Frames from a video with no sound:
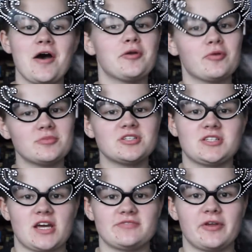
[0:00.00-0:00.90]
and welcome to
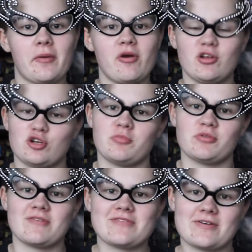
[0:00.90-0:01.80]
today's video in which I'll be
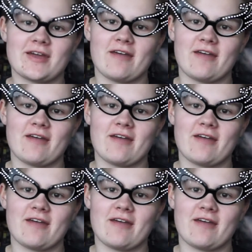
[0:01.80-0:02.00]
reviewing